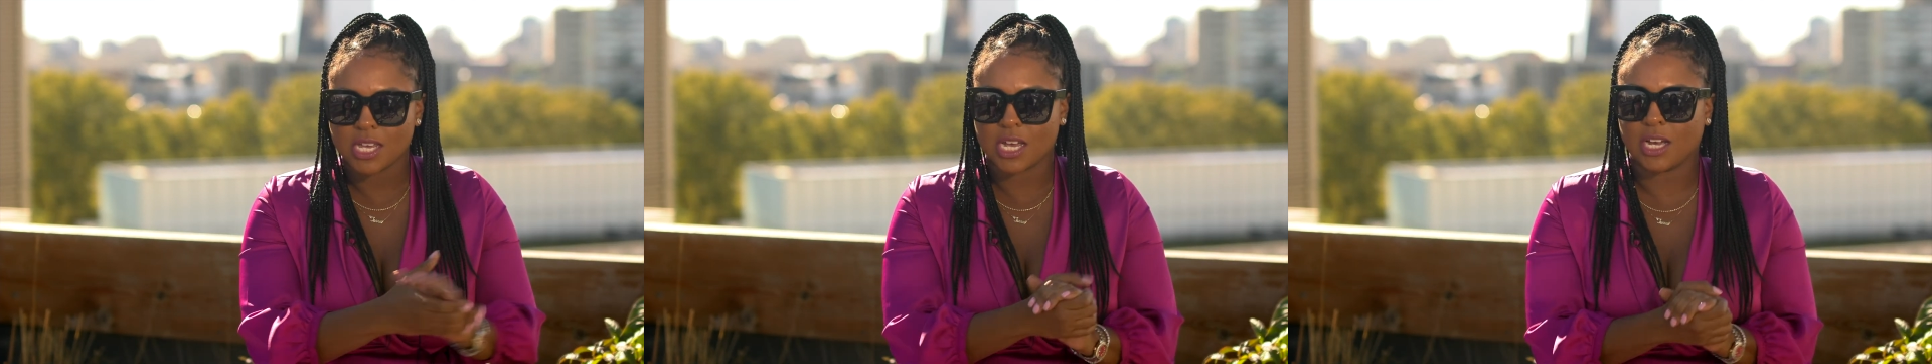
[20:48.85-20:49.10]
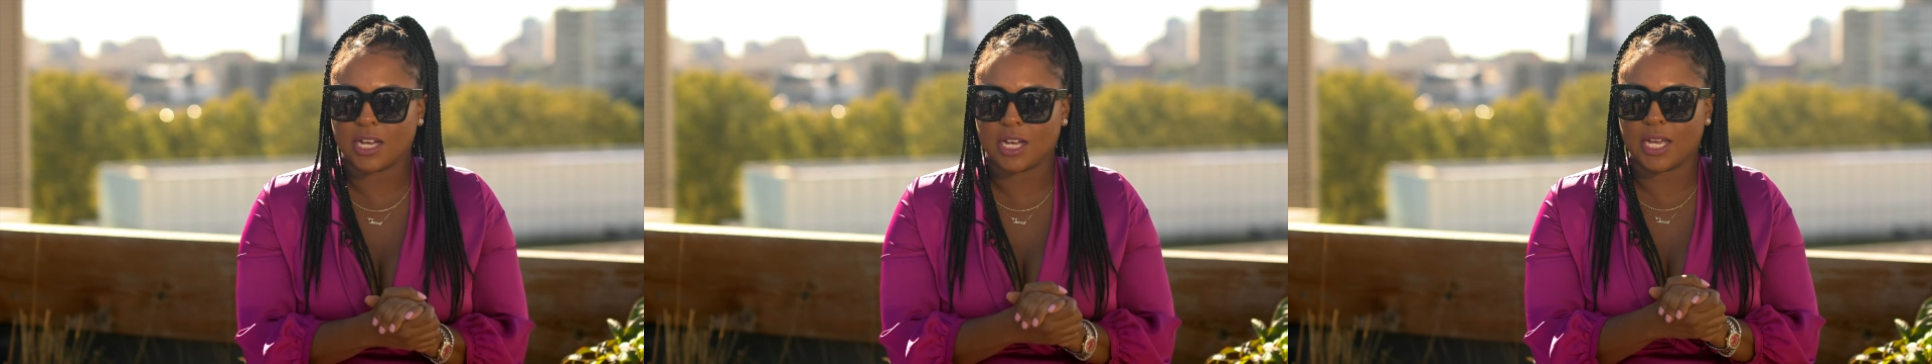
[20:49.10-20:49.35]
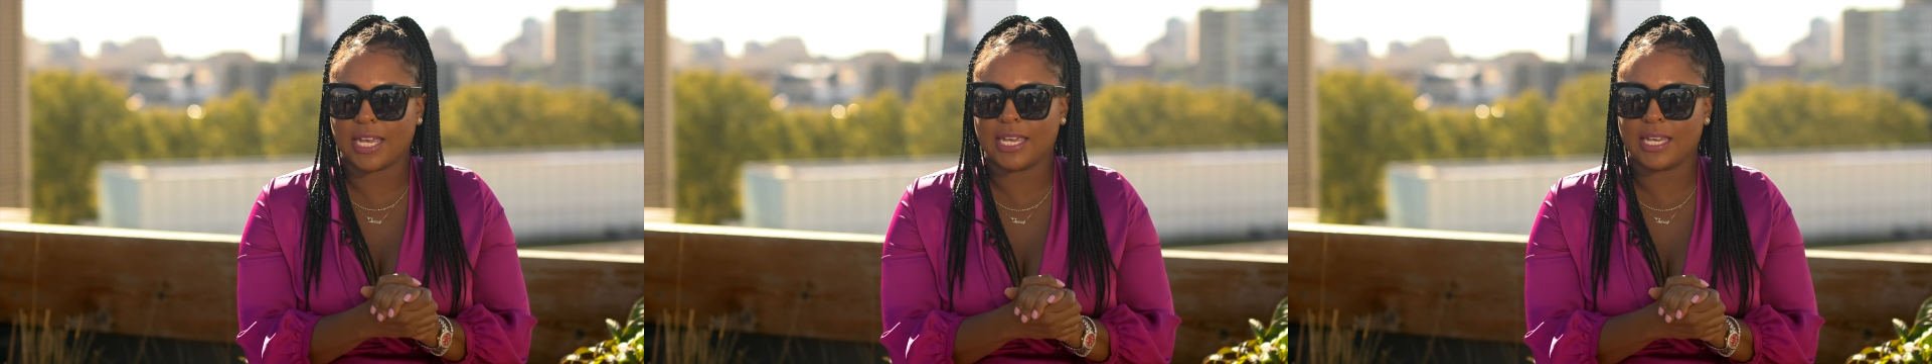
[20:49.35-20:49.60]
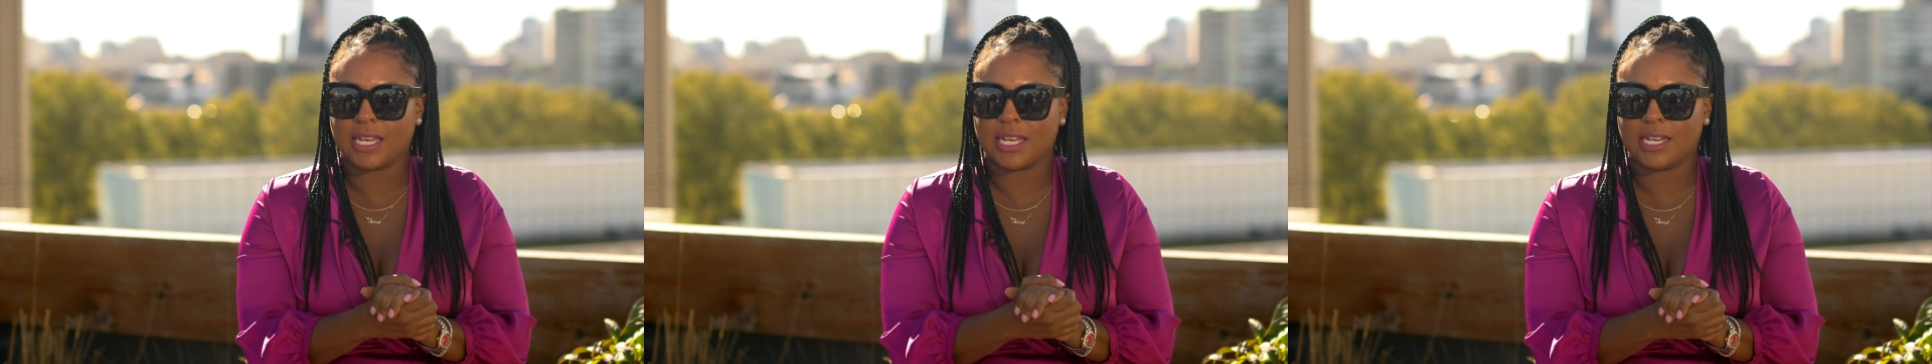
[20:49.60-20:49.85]

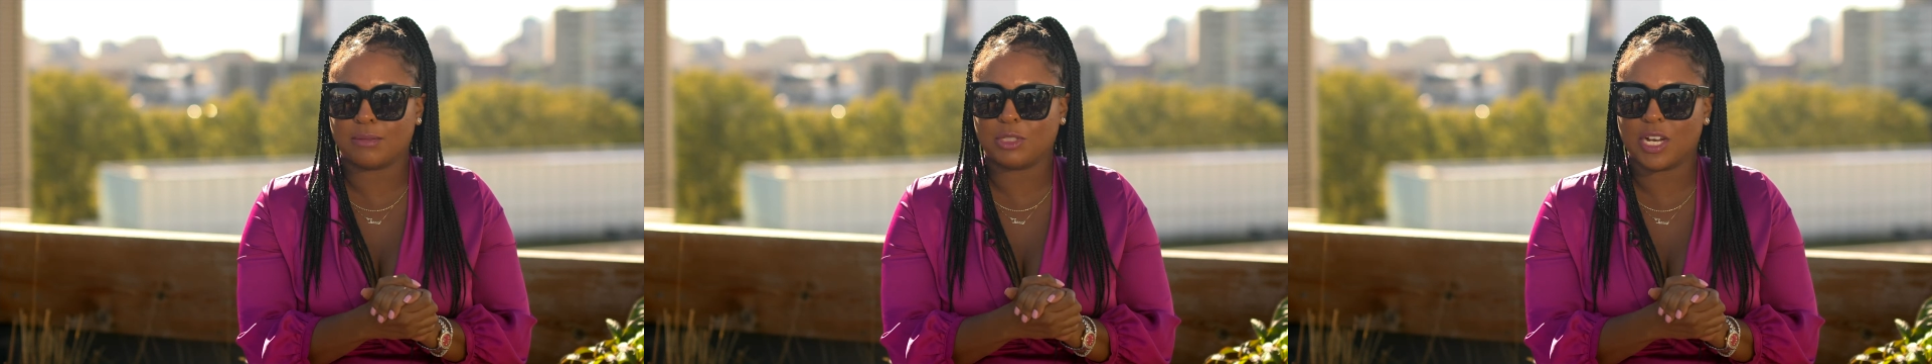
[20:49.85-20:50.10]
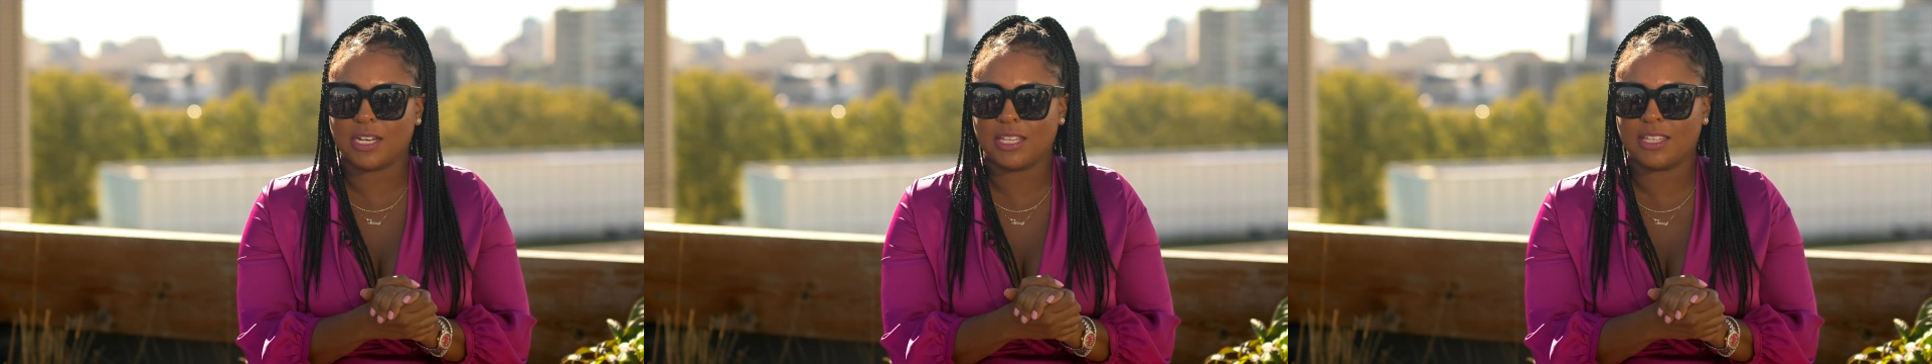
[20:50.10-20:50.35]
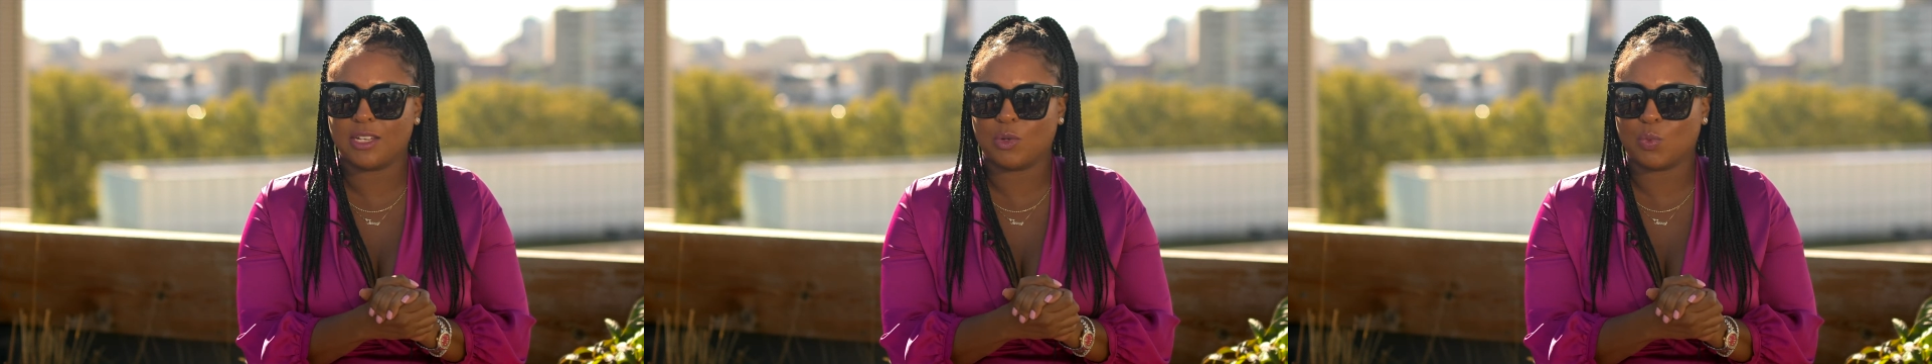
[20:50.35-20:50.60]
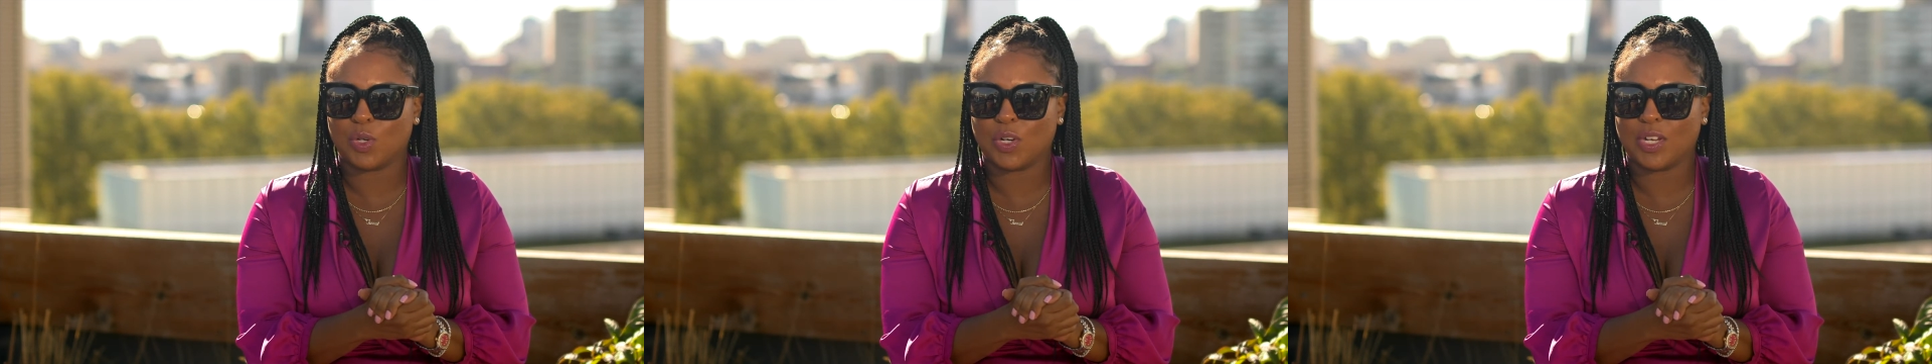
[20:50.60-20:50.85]
And I'm trying to think
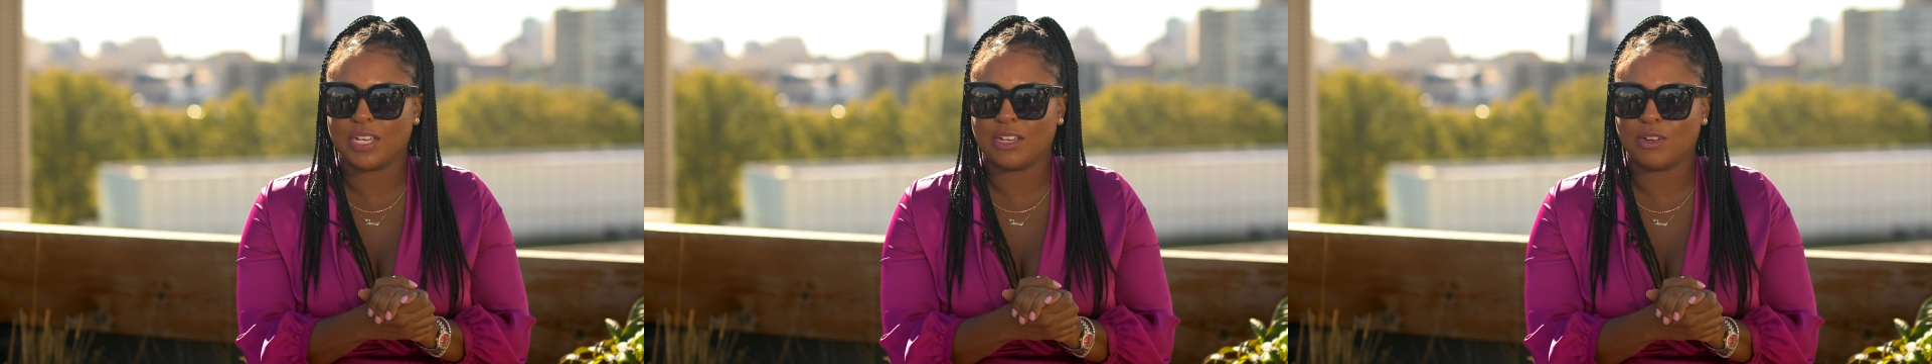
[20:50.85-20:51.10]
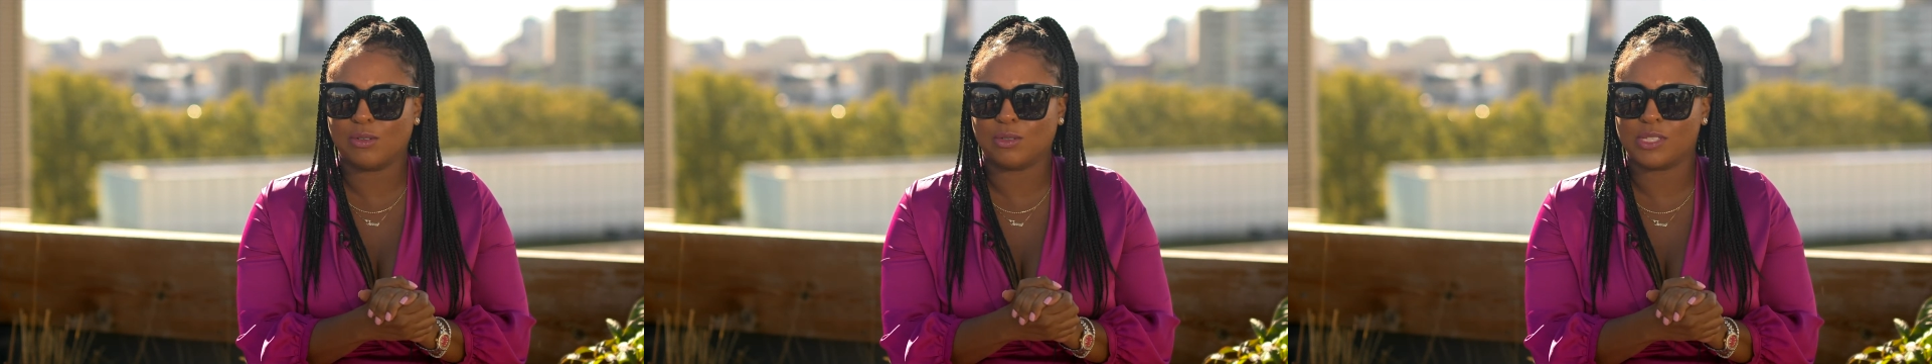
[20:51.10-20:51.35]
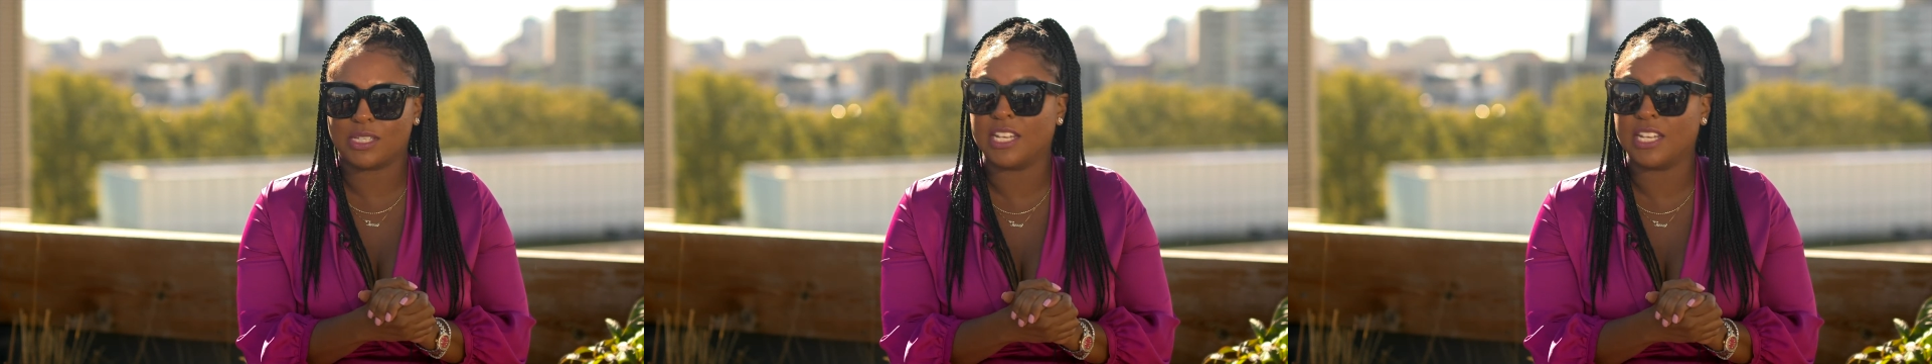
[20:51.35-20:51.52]
where else.